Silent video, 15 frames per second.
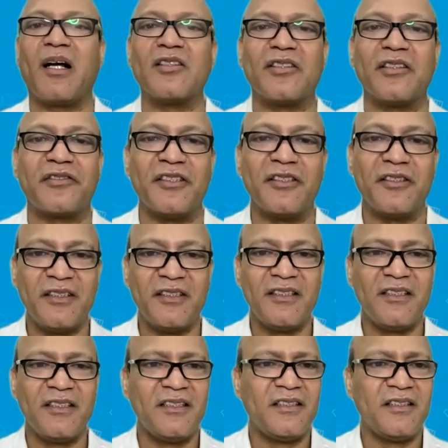because of you.
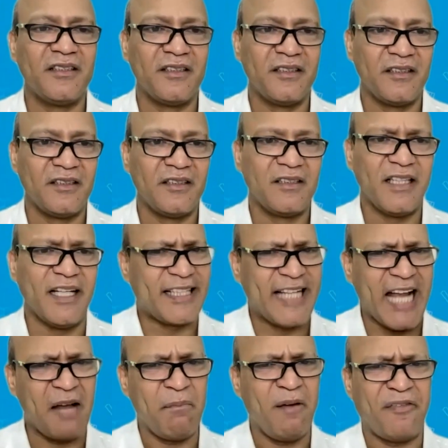It
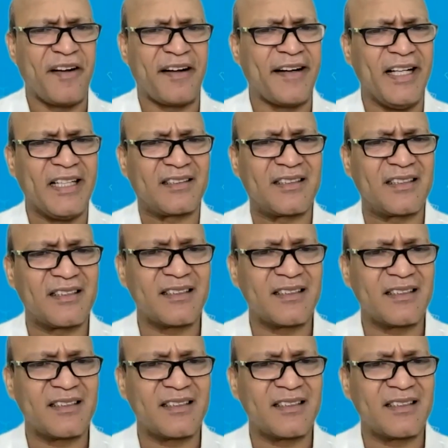can be fitness.